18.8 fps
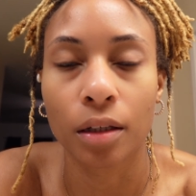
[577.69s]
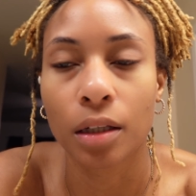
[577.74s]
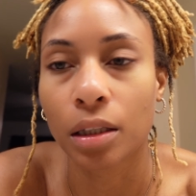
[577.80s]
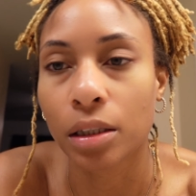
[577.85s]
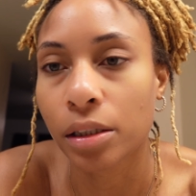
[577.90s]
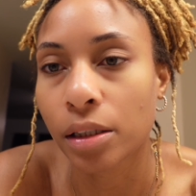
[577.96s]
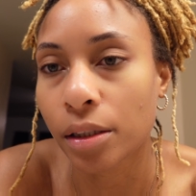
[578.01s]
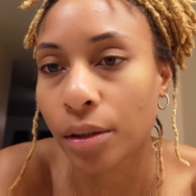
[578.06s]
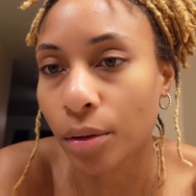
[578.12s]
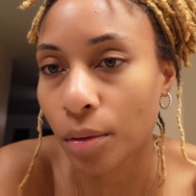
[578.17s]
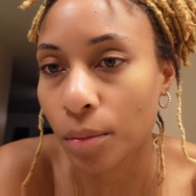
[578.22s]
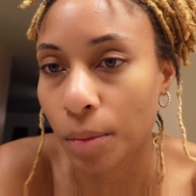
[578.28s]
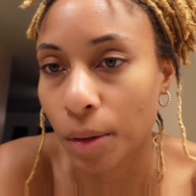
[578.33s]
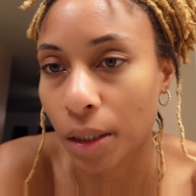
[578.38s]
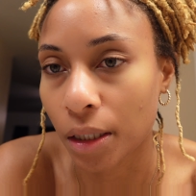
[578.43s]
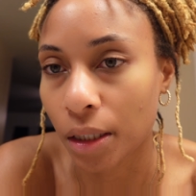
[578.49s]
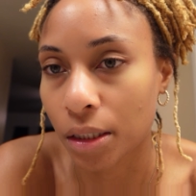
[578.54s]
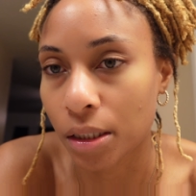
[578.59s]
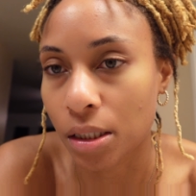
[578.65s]
a little
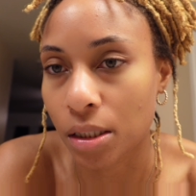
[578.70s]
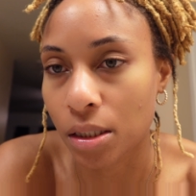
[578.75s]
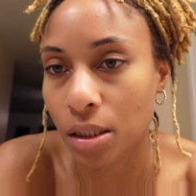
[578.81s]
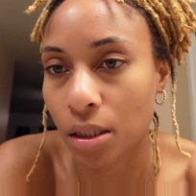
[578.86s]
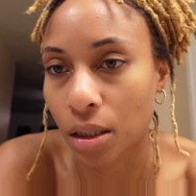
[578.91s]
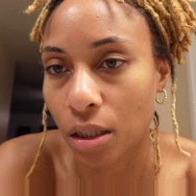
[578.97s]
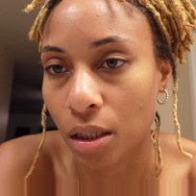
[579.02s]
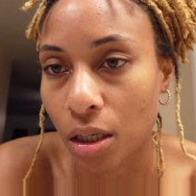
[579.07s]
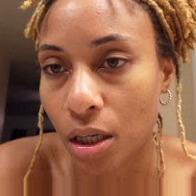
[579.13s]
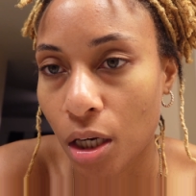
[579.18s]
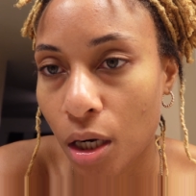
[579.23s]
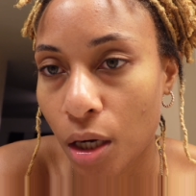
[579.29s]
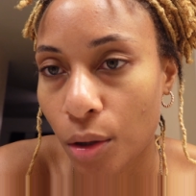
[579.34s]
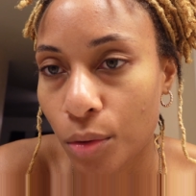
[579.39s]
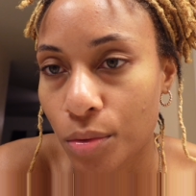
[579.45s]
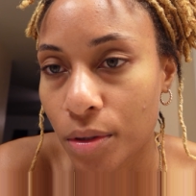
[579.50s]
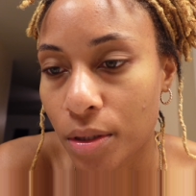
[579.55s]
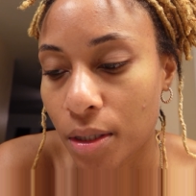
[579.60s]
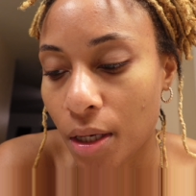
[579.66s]
bit
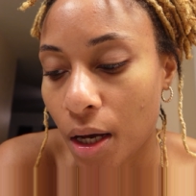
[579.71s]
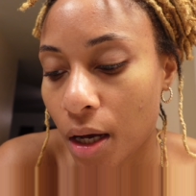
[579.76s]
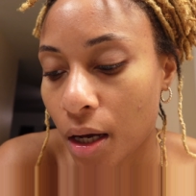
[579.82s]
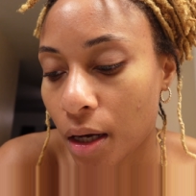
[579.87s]
closer